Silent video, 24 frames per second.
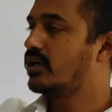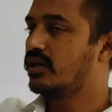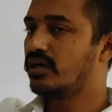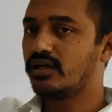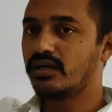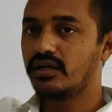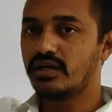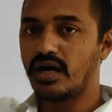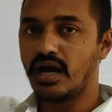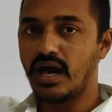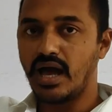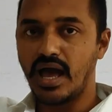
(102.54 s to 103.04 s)

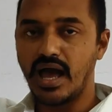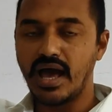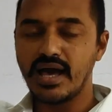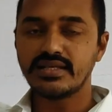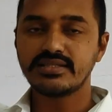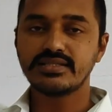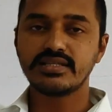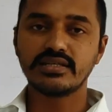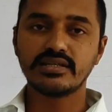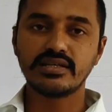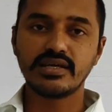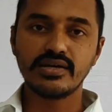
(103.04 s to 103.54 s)

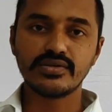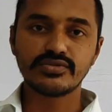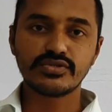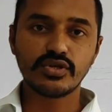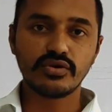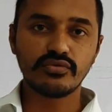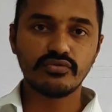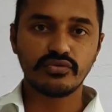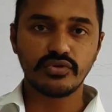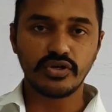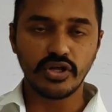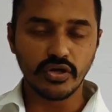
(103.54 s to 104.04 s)
as in case
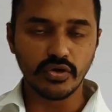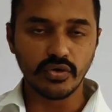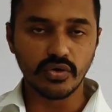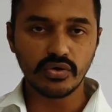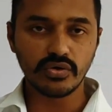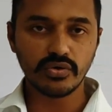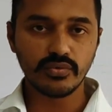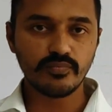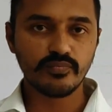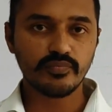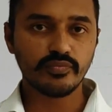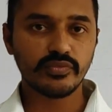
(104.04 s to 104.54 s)
of
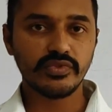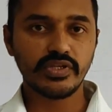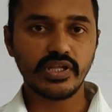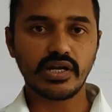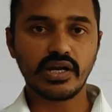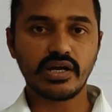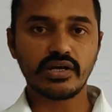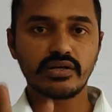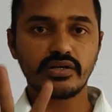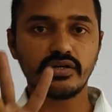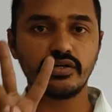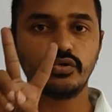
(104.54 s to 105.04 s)
diode,
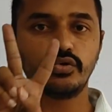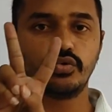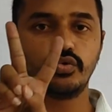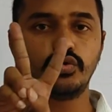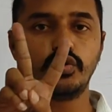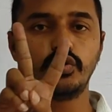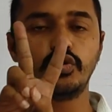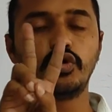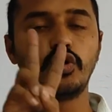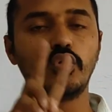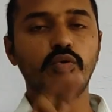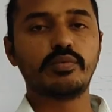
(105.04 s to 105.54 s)
there are
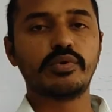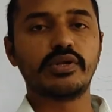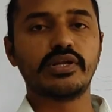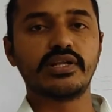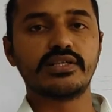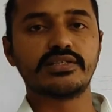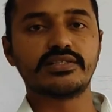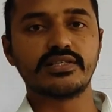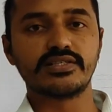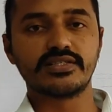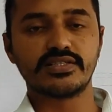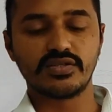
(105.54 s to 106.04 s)
two doped
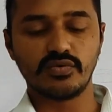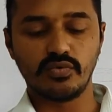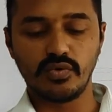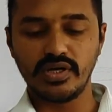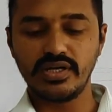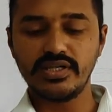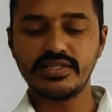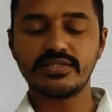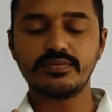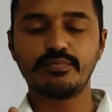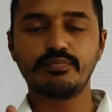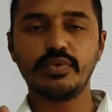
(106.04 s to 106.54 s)
regions.
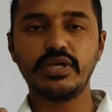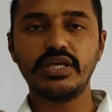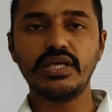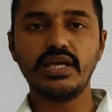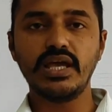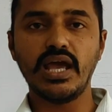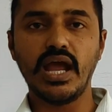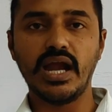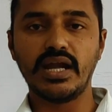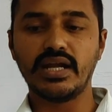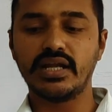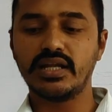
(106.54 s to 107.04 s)
One is
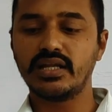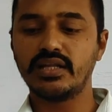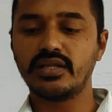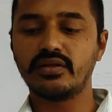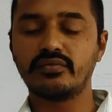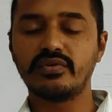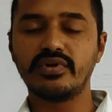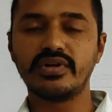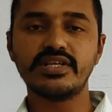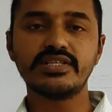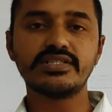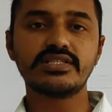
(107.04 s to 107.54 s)
P and
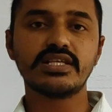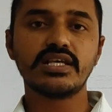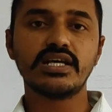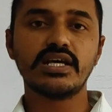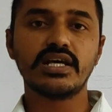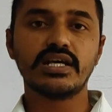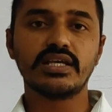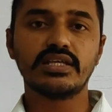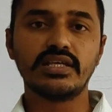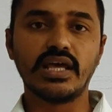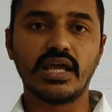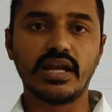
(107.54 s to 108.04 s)
another one is
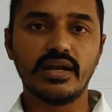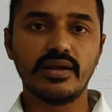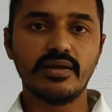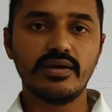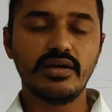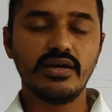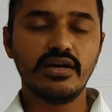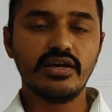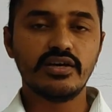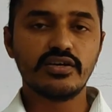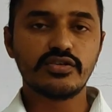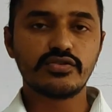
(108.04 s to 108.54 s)
N.
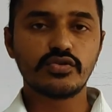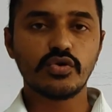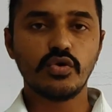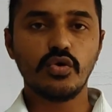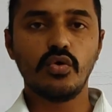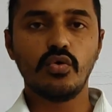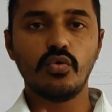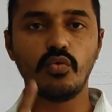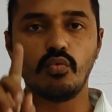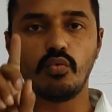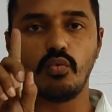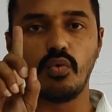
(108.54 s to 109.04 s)

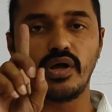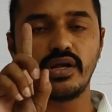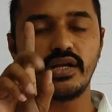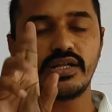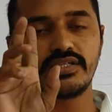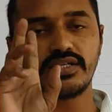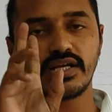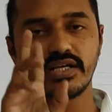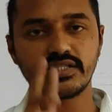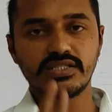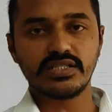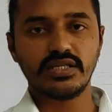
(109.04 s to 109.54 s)
So one
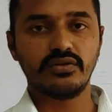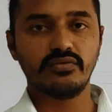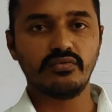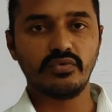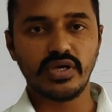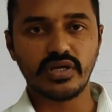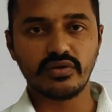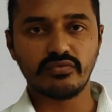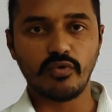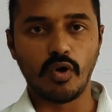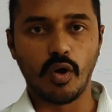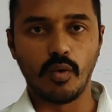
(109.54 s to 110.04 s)
junction
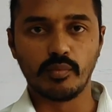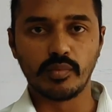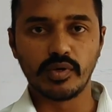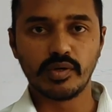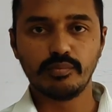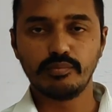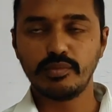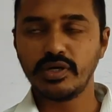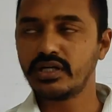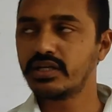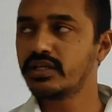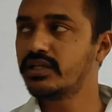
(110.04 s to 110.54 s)
were formed,
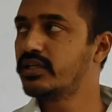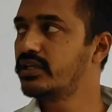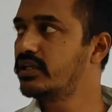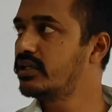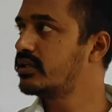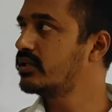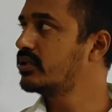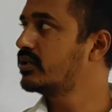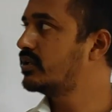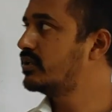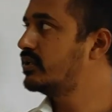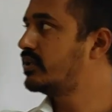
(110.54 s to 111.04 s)
but
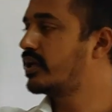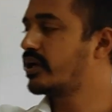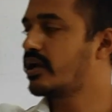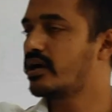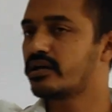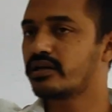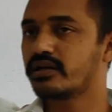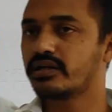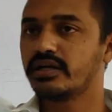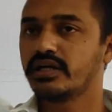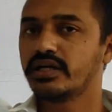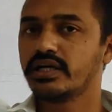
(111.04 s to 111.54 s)
here there
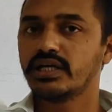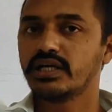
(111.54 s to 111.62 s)
are